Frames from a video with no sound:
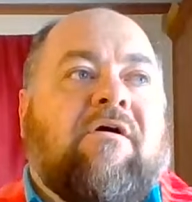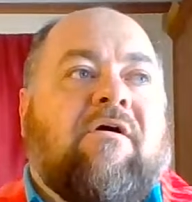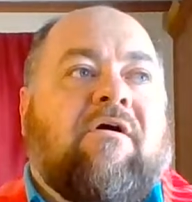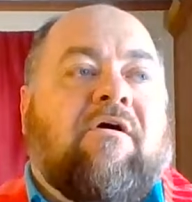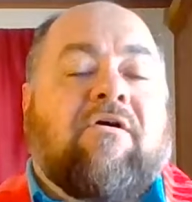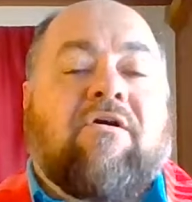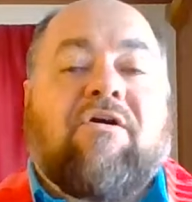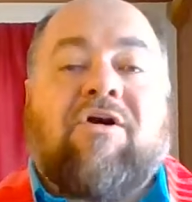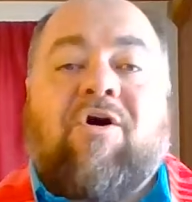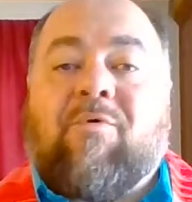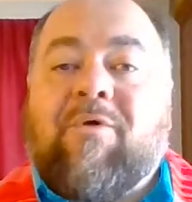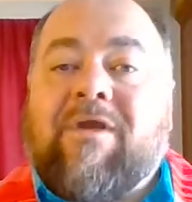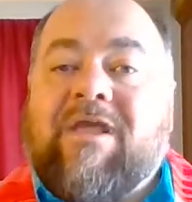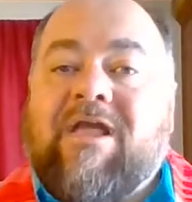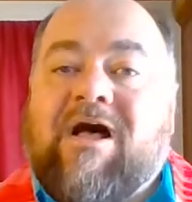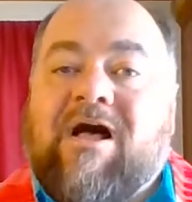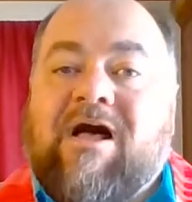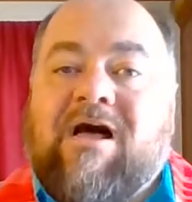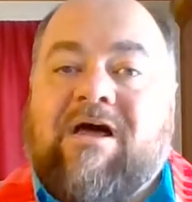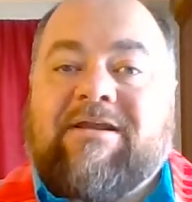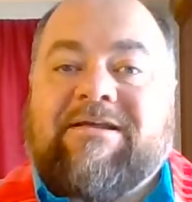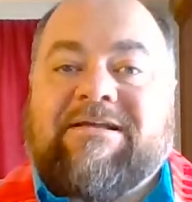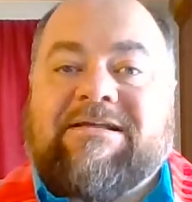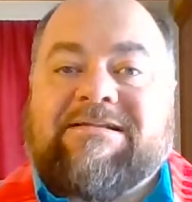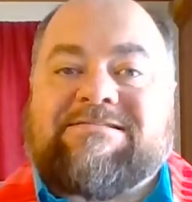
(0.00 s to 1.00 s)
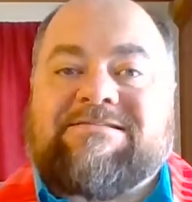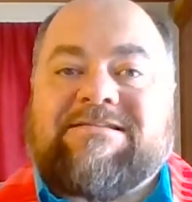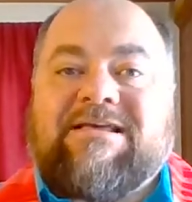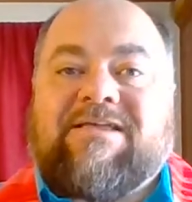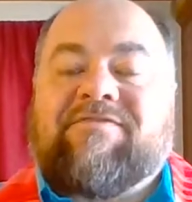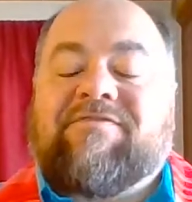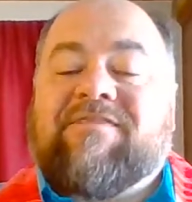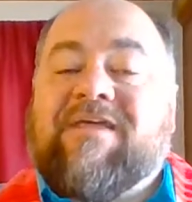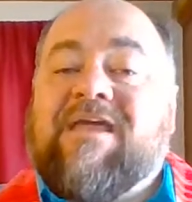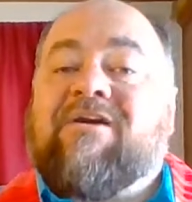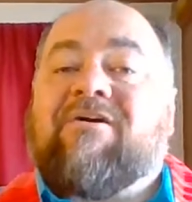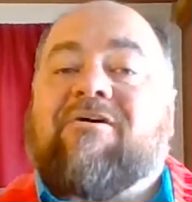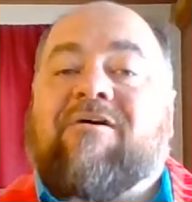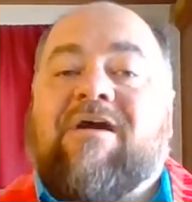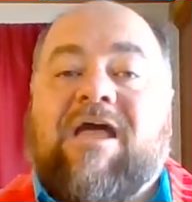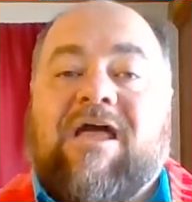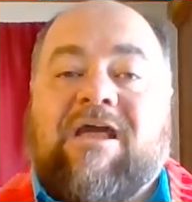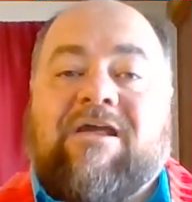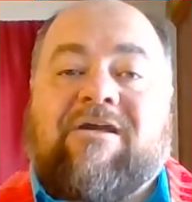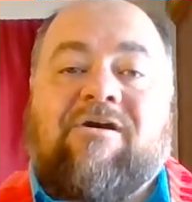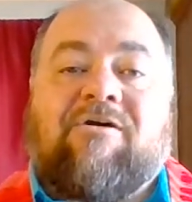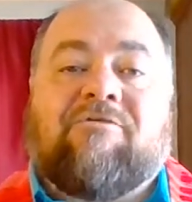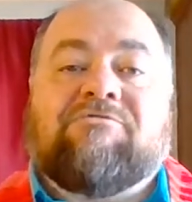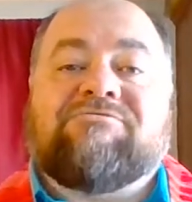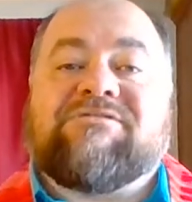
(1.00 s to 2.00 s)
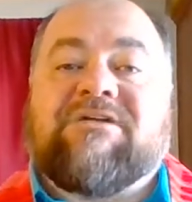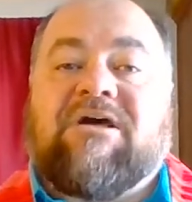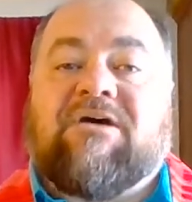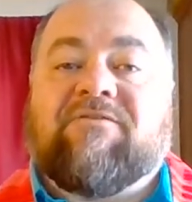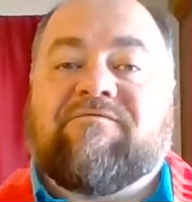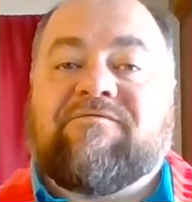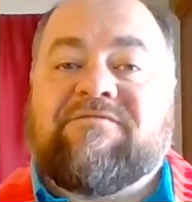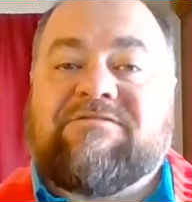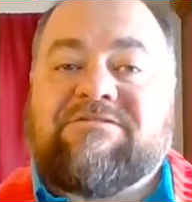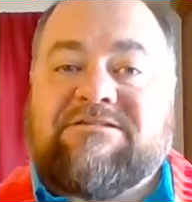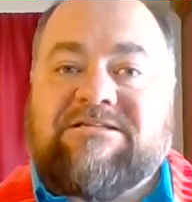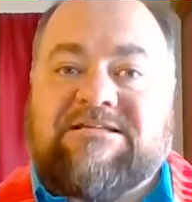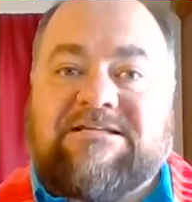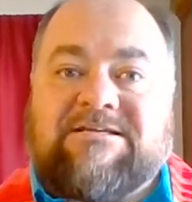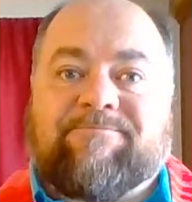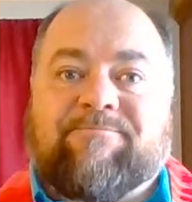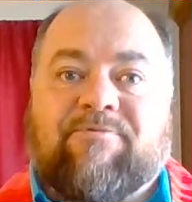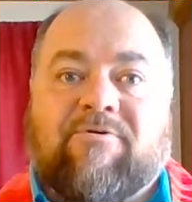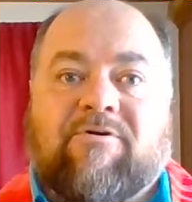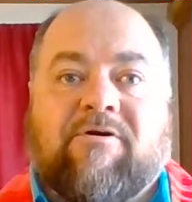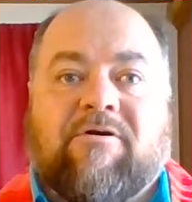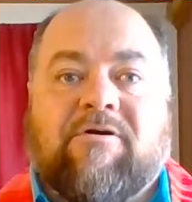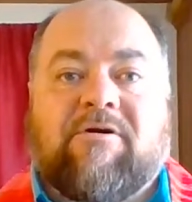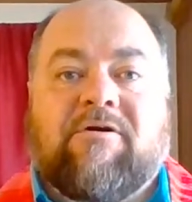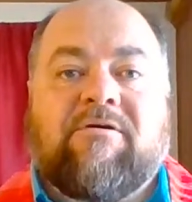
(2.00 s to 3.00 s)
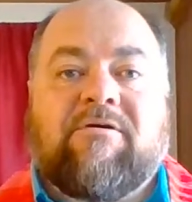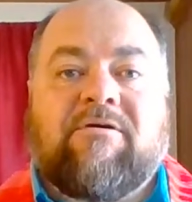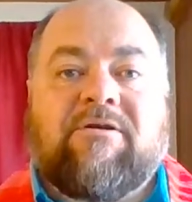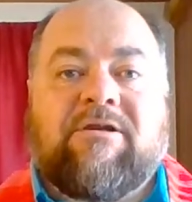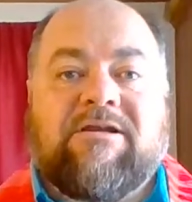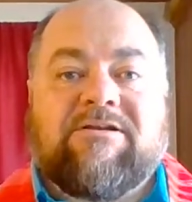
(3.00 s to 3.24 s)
are going on, it's that they are echoes of deeper